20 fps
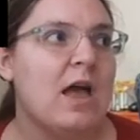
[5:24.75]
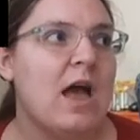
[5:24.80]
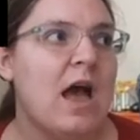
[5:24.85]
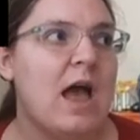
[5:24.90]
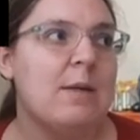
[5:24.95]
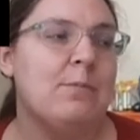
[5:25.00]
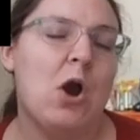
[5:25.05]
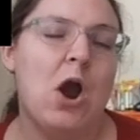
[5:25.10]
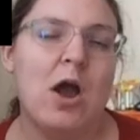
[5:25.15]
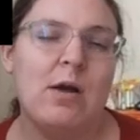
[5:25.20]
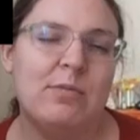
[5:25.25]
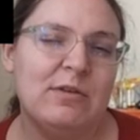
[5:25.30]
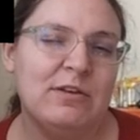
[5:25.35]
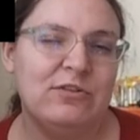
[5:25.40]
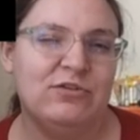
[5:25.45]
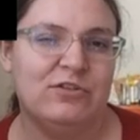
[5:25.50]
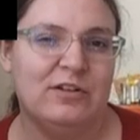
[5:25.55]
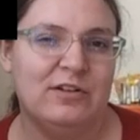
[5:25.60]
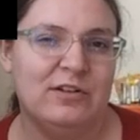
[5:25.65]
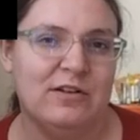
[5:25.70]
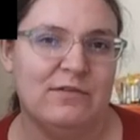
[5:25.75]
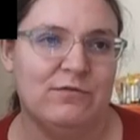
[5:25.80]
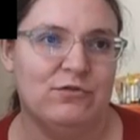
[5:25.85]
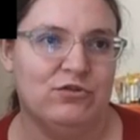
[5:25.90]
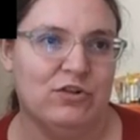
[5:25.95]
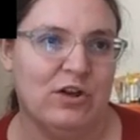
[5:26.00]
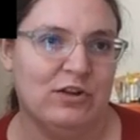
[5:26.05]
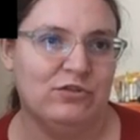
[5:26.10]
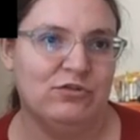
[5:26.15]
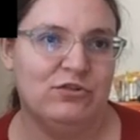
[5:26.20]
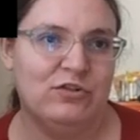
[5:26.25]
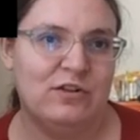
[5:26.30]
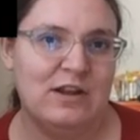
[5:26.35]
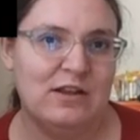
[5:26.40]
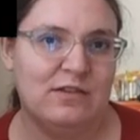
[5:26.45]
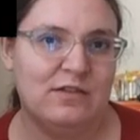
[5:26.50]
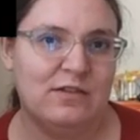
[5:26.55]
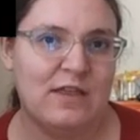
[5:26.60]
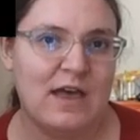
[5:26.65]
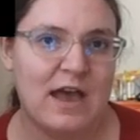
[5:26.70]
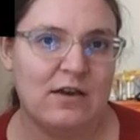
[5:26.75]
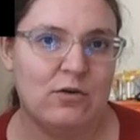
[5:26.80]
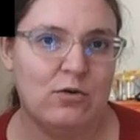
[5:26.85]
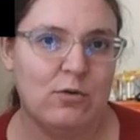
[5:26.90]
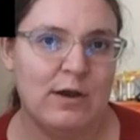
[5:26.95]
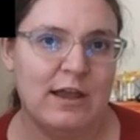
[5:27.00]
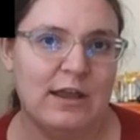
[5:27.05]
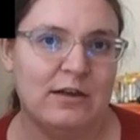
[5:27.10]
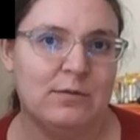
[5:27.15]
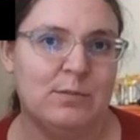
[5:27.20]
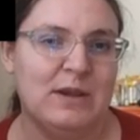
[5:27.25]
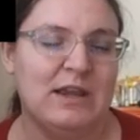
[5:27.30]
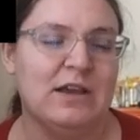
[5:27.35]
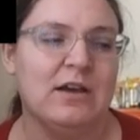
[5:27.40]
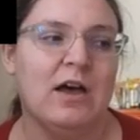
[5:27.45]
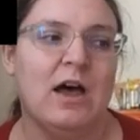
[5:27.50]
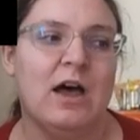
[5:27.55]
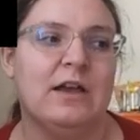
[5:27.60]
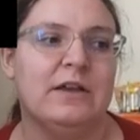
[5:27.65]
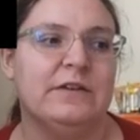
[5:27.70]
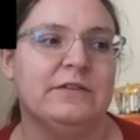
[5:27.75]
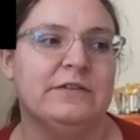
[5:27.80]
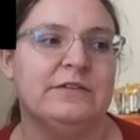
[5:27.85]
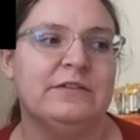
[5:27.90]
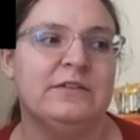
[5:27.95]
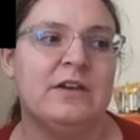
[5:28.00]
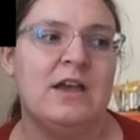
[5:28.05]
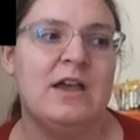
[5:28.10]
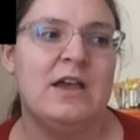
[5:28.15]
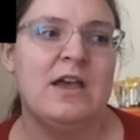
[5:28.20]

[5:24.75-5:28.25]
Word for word: I probably shouldn't have judged it that quick because